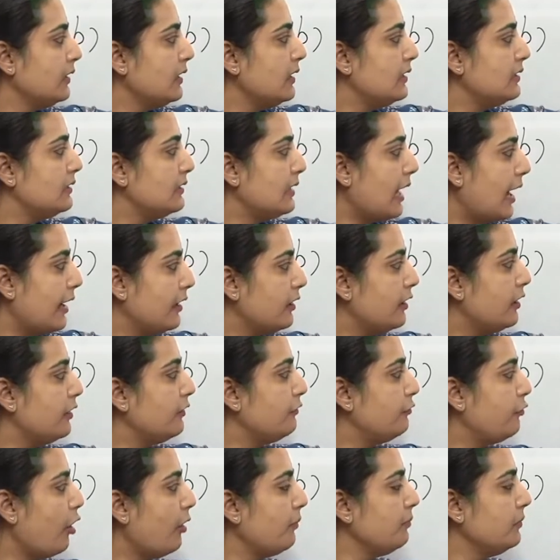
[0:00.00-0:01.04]
The
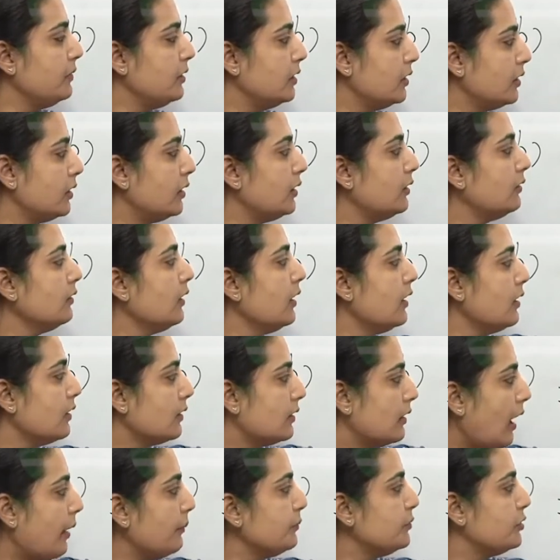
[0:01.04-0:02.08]
standard form here
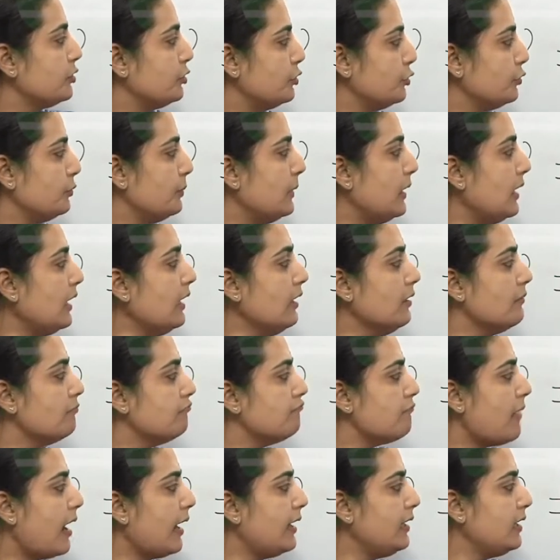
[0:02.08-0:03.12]
comes to be
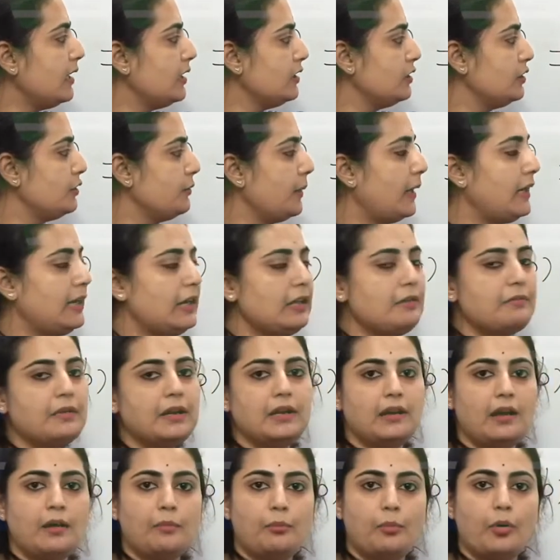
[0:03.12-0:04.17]
minus
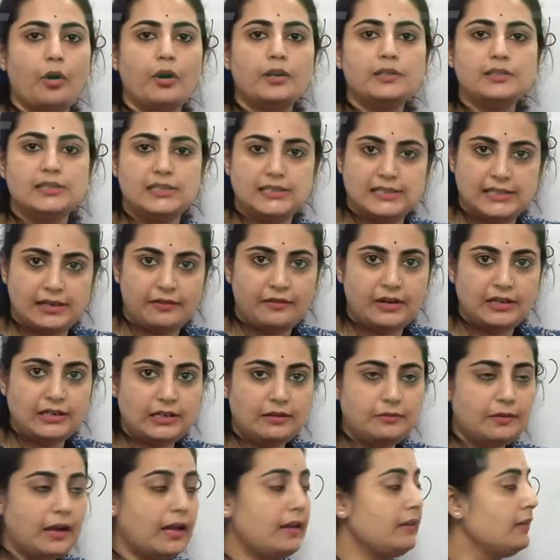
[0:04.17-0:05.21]
21 upon
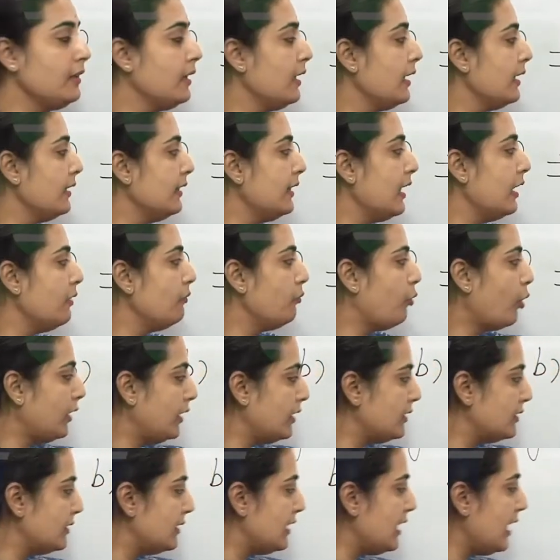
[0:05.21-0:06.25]
71. Then what
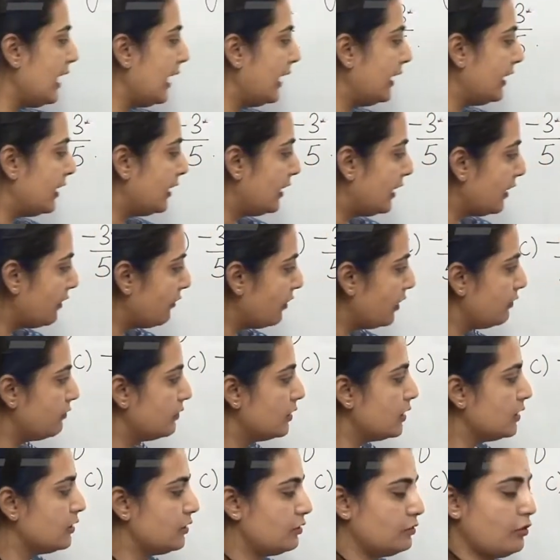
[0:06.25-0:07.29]
is the additive
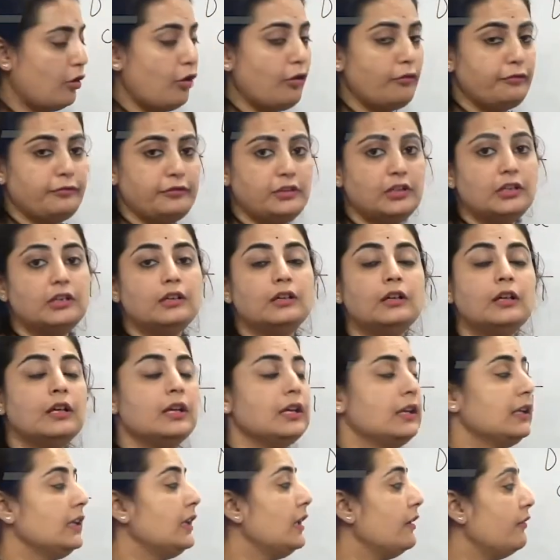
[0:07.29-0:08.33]
inverse of the
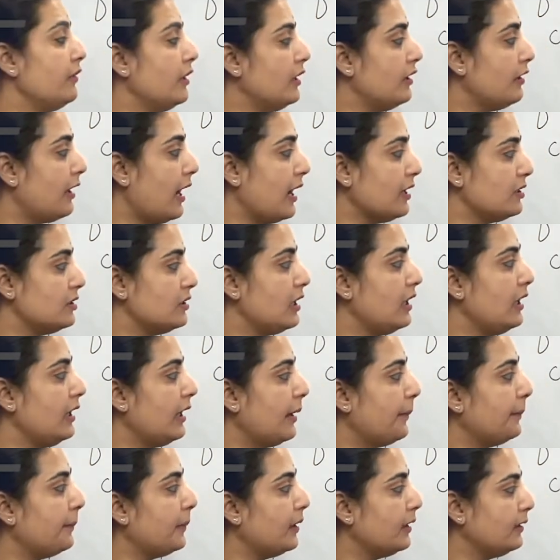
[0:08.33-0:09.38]
given rational
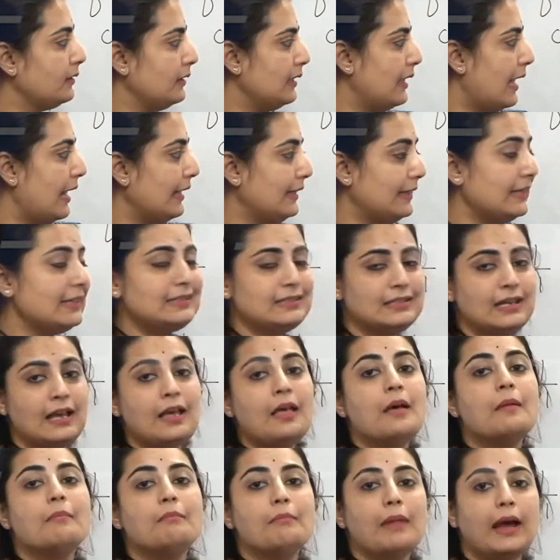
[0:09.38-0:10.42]
number? That is
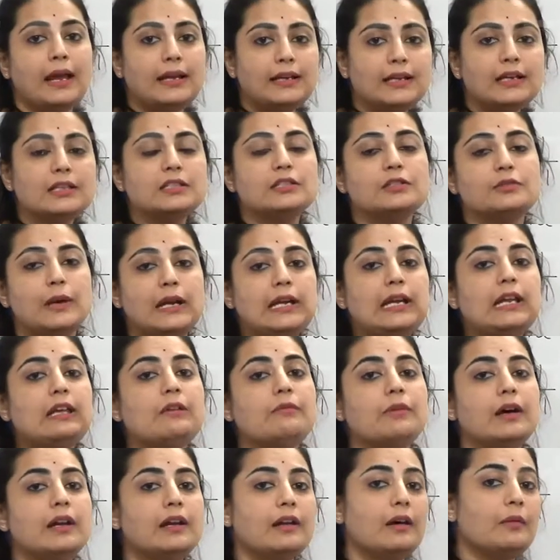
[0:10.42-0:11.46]
minus
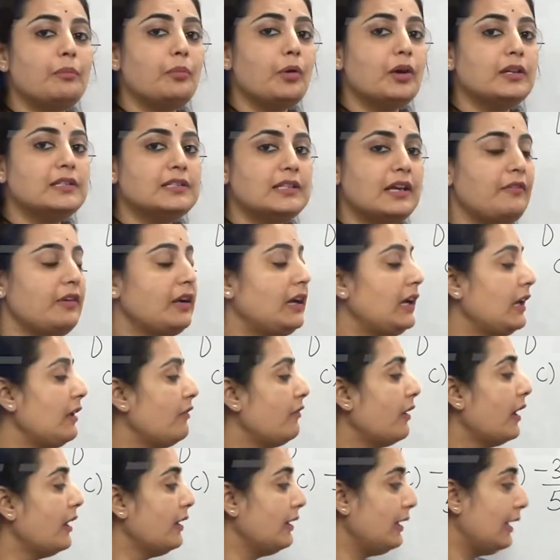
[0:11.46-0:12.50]
21 upon
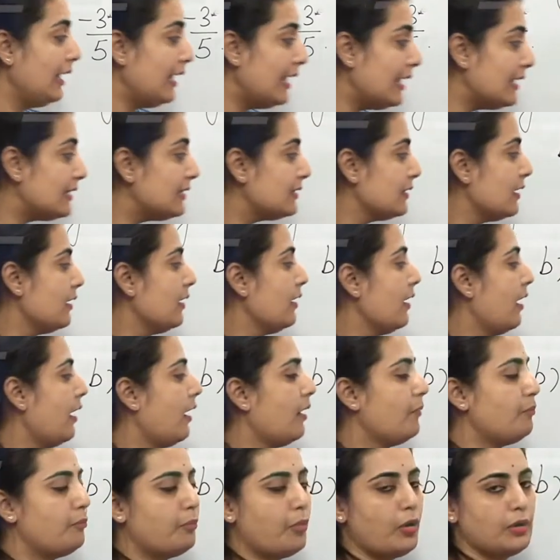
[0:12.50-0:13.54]
71 is a